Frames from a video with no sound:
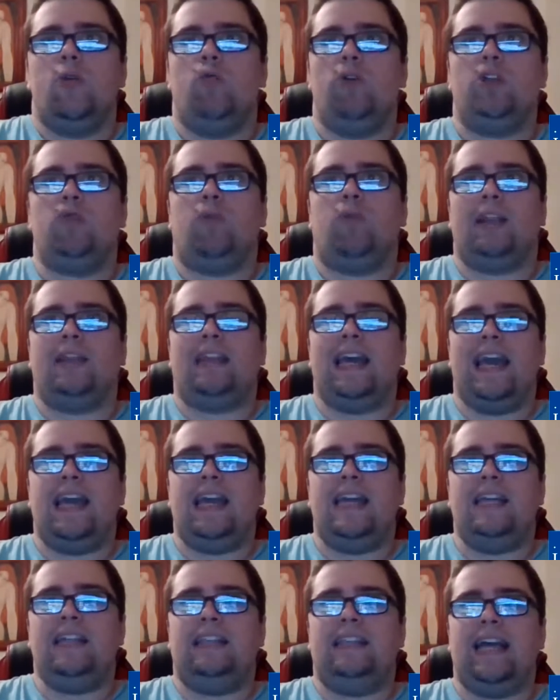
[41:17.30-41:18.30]
with what
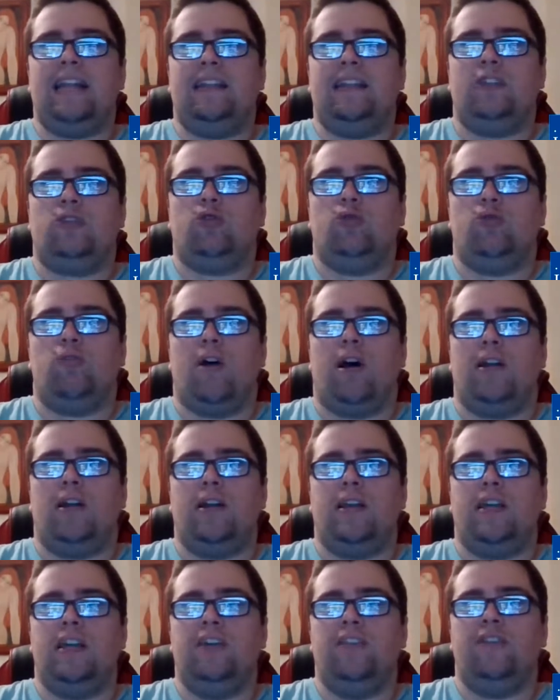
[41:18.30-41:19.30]
they intended to
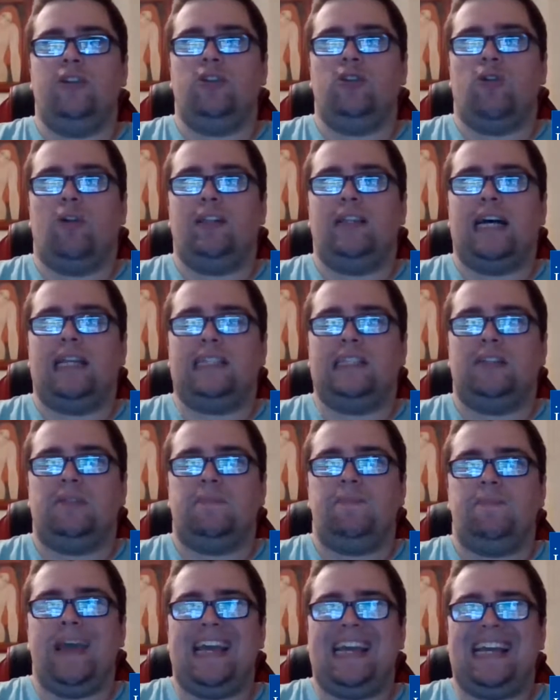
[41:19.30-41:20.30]
run, even though it
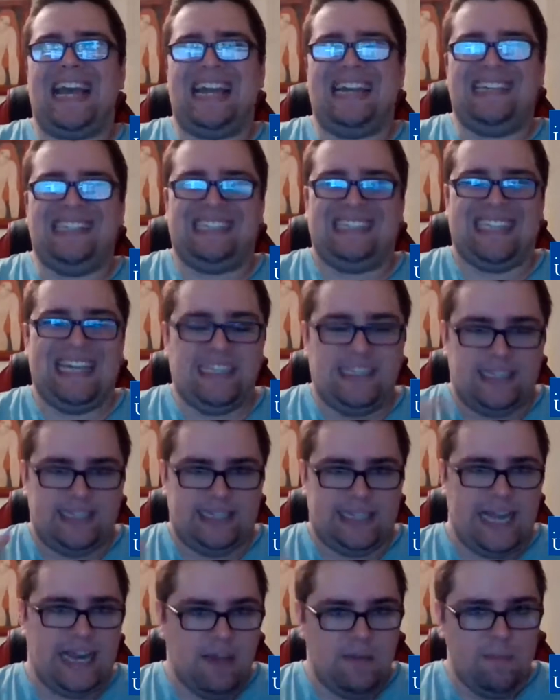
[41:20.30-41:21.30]
doesn't make any
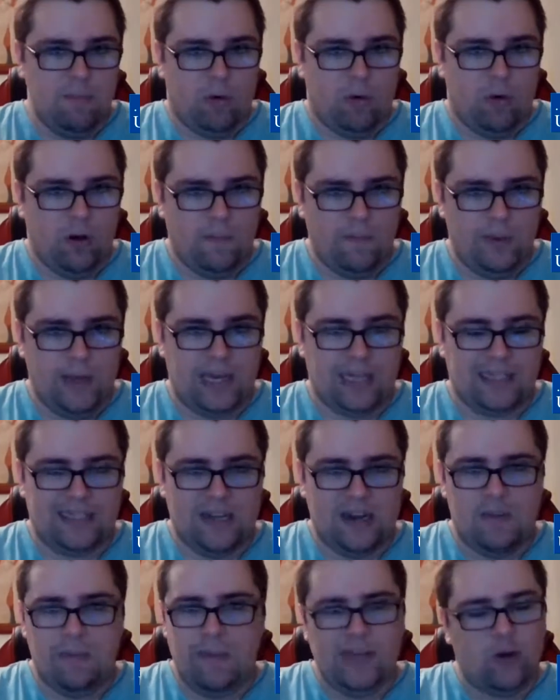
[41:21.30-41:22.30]
sense anymore because
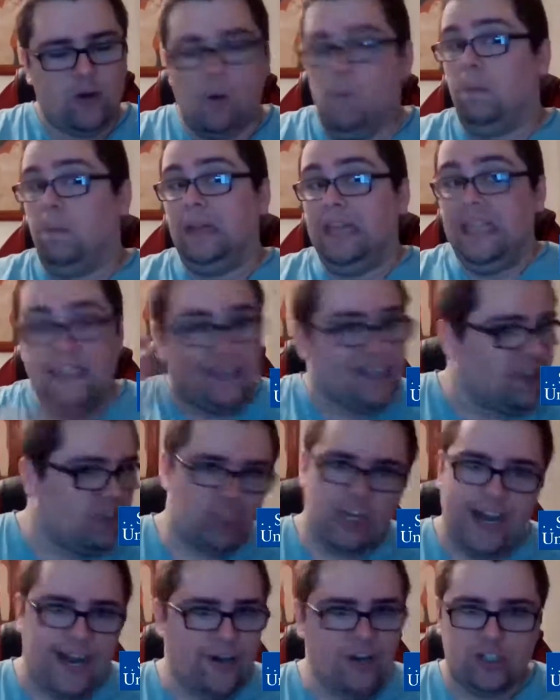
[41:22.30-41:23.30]
the debate completely
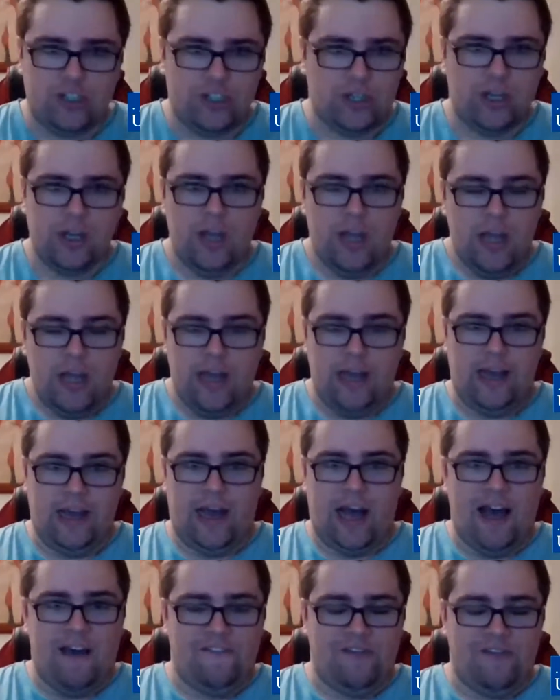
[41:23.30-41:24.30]
changed
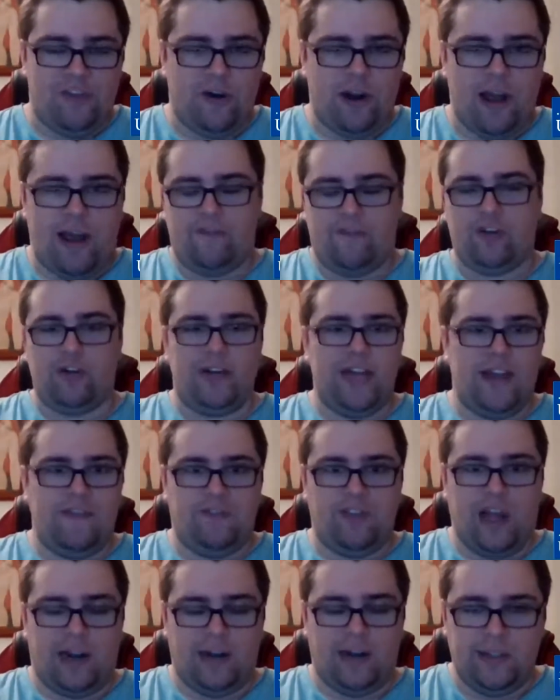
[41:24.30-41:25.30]
uh, after after
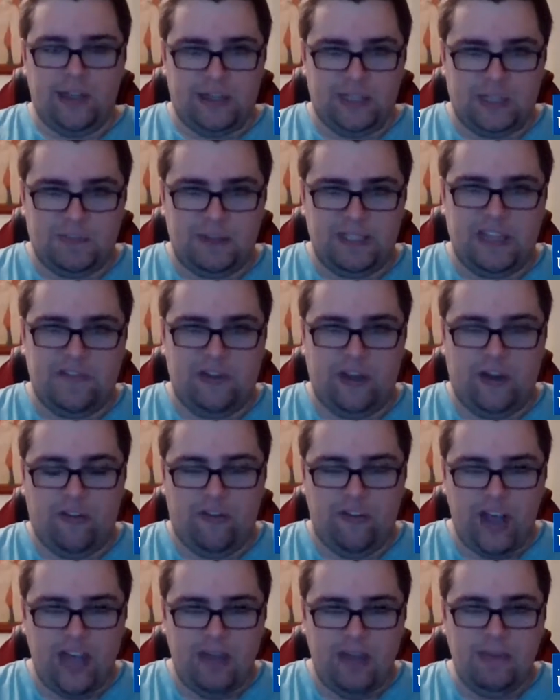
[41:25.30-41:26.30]
they've done a specific
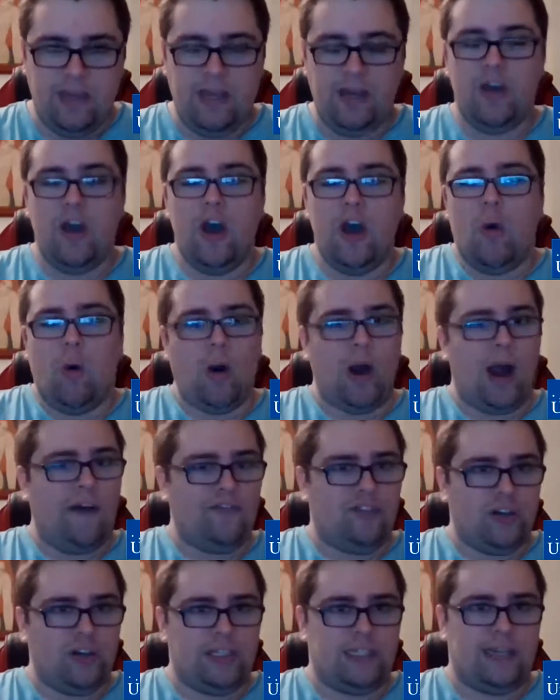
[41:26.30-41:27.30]
framing or
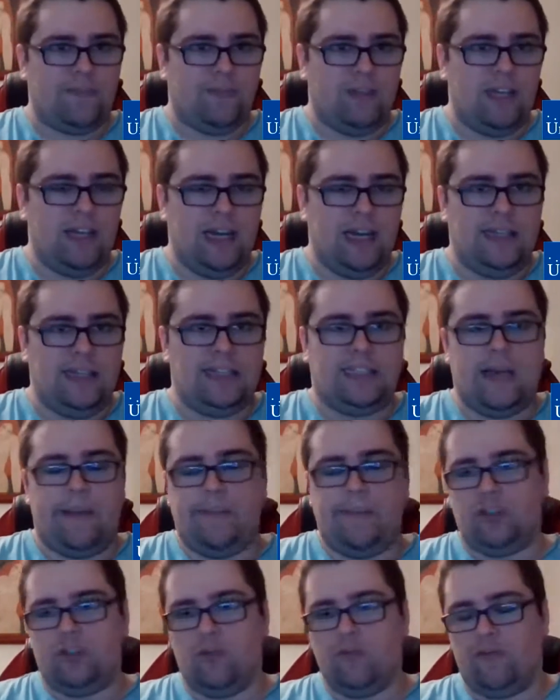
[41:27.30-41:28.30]
after something like this
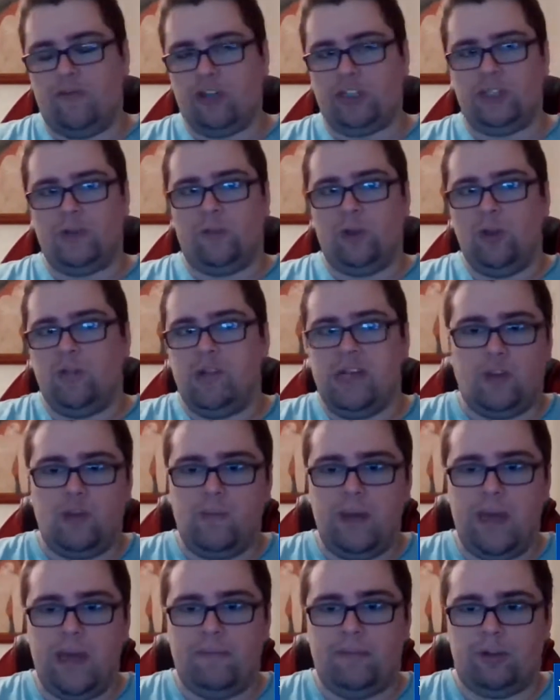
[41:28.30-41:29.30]
happens. So first of all, you need
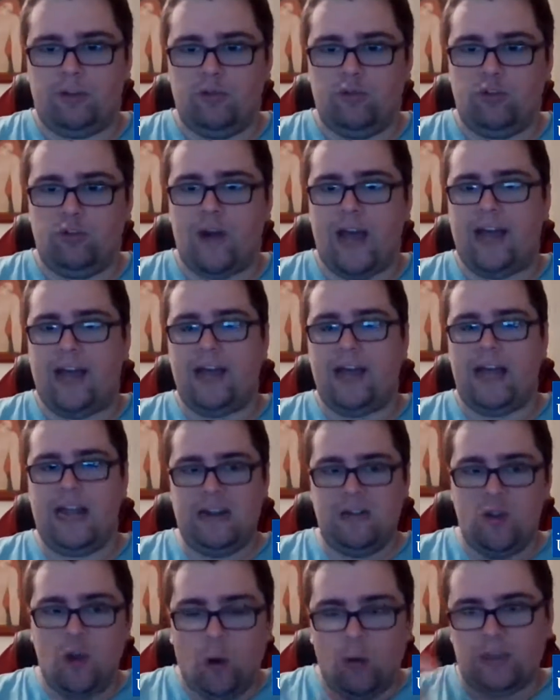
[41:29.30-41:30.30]
to be able to track
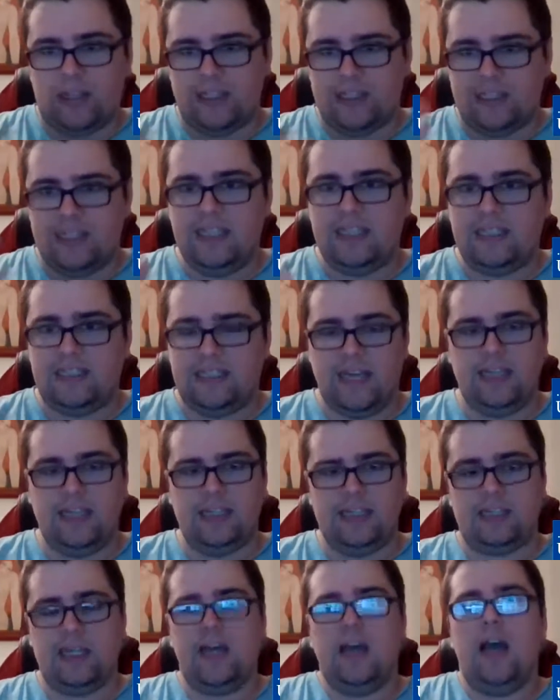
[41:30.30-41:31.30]
and notice these
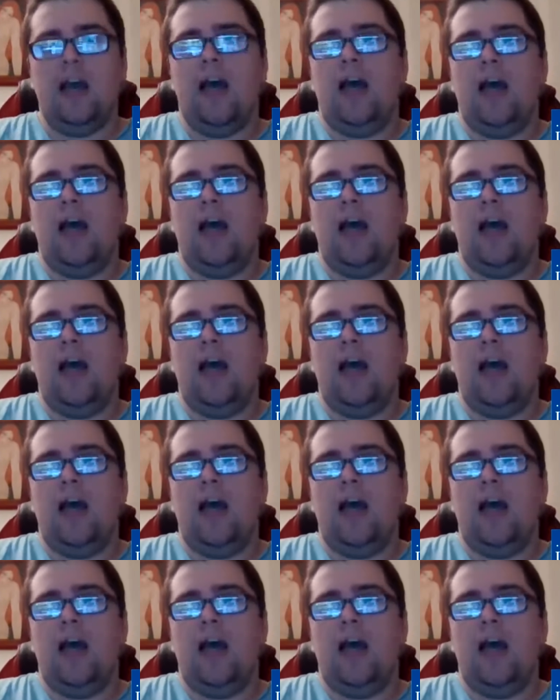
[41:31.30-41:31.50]
things,